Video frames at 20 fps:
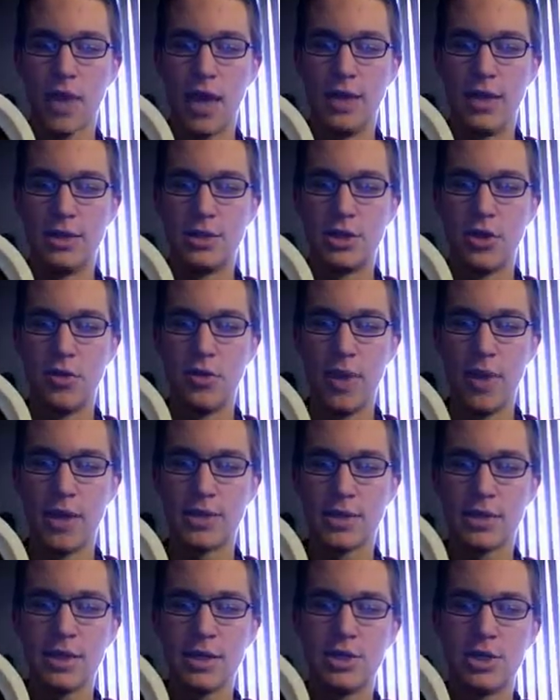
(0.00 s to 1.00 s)
And so it
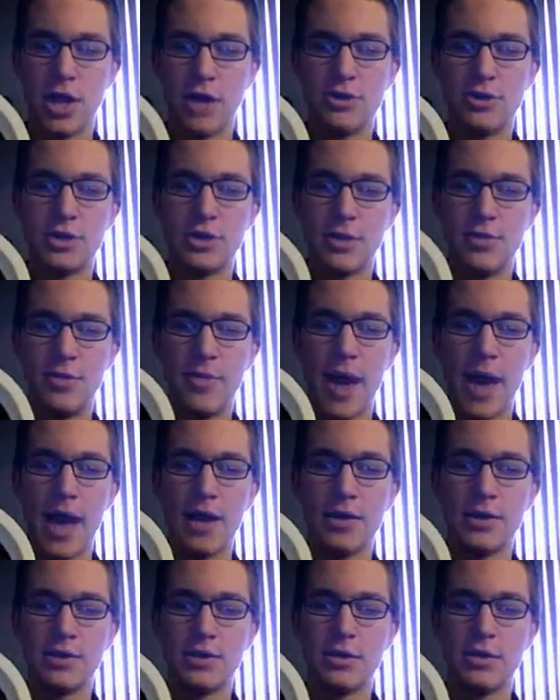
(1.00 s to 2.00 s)
basically charges up the
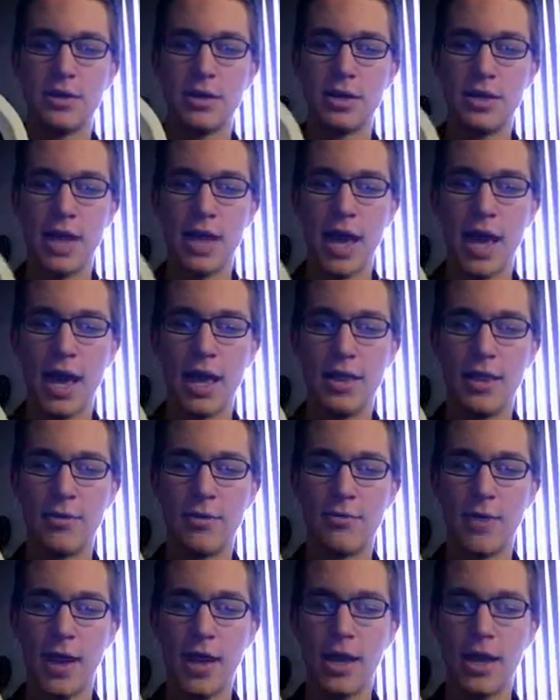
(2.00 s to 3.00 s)
batteries during the day, and
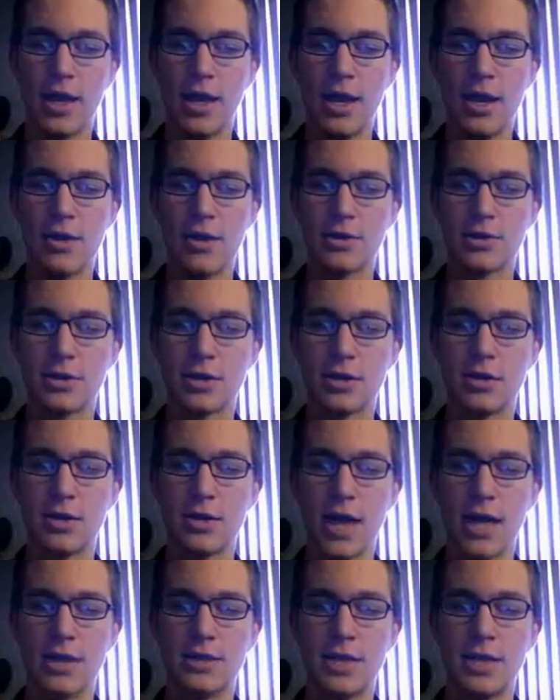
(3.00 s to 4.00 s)
then right here is a little
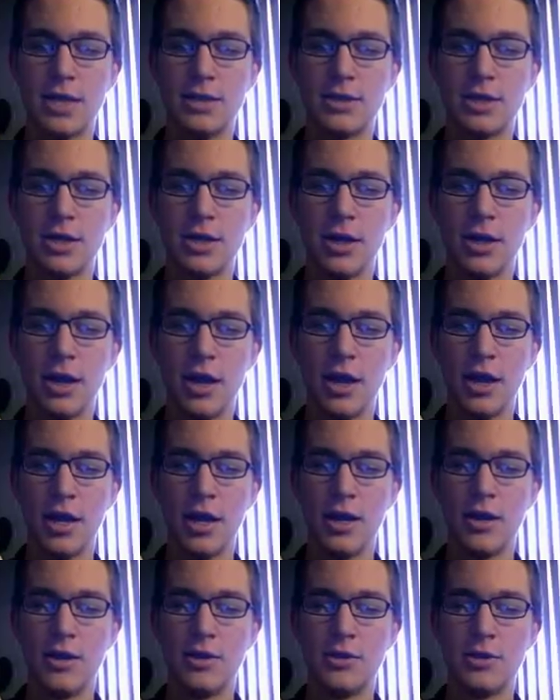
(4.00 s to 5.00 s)
light sensor.
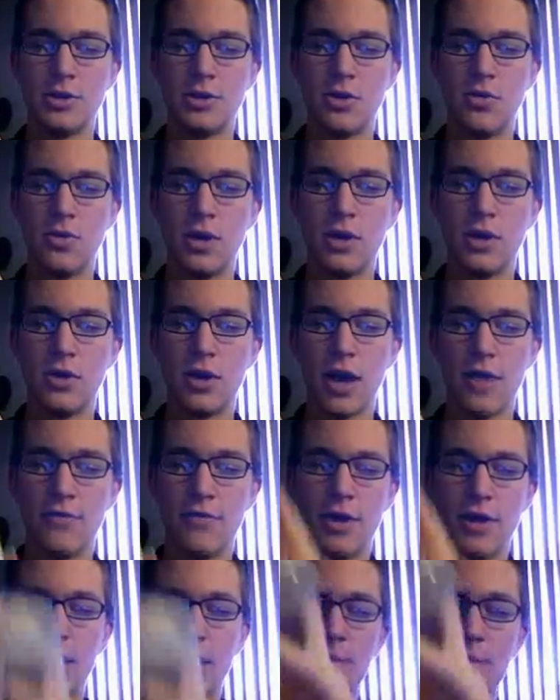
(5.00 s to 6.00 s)
So when you
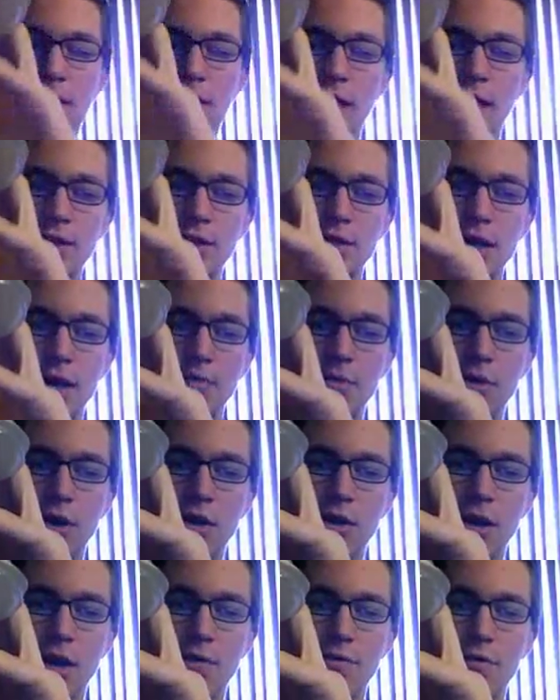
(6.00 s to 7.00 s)
cover it up, it lights up. You
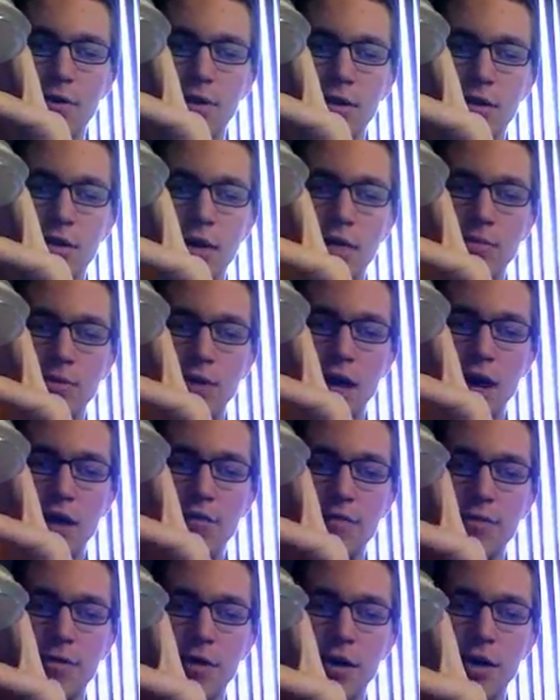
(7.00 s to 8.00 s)
uncover it, it comes
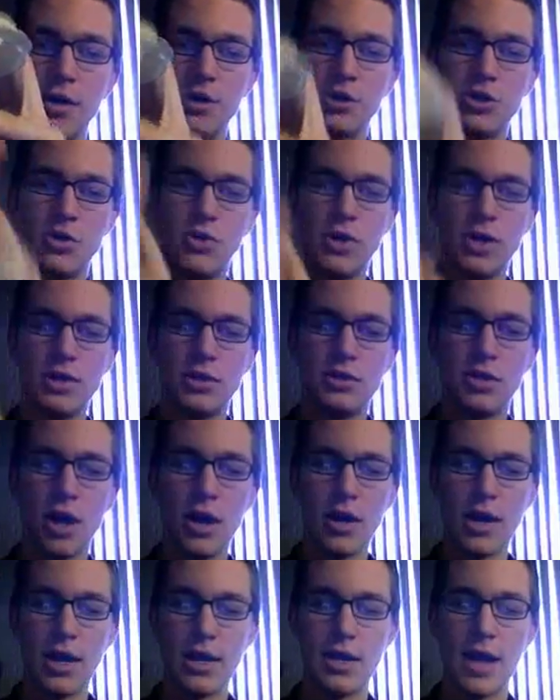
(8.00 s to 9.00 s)
off. So when it's
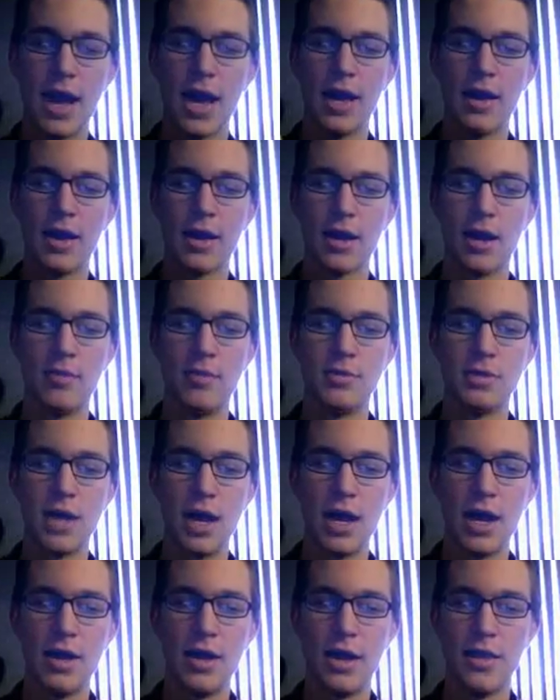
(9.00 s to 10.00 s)
dark at night, it comes
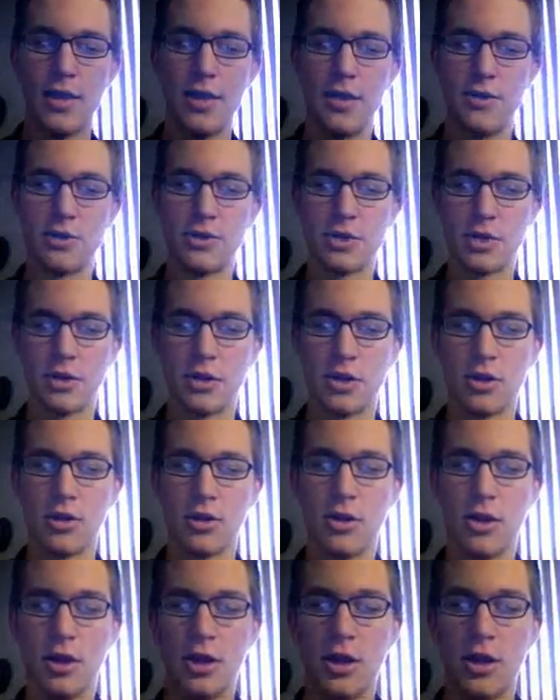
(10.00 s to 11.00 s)
on, and then there's a little,
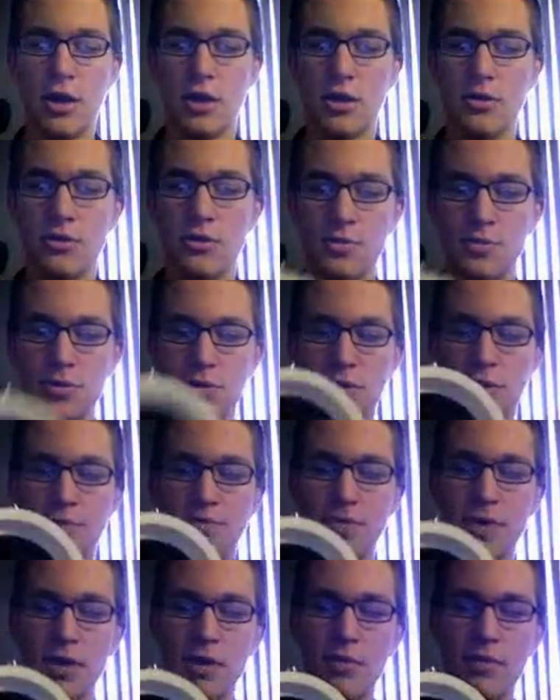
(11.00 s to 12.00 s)
whoops,
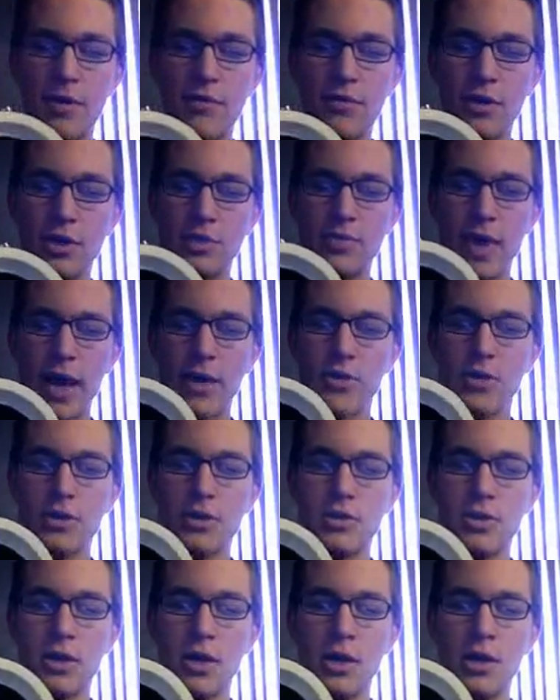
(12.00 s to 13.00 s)
everything's
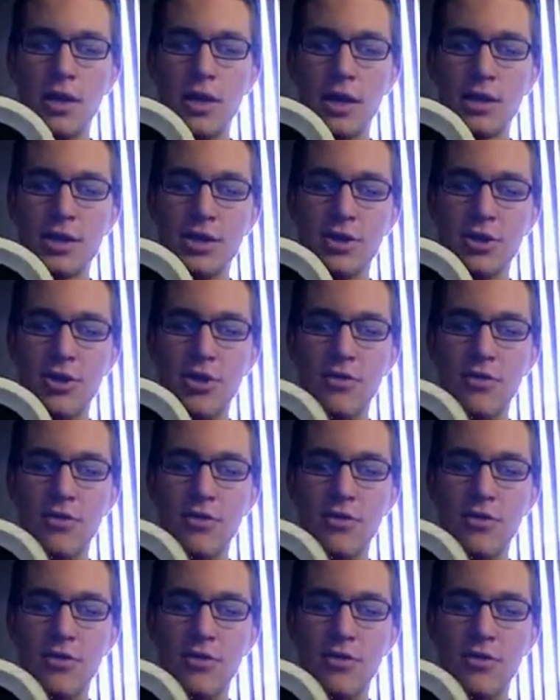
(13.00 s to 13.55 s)
backwards. Nice little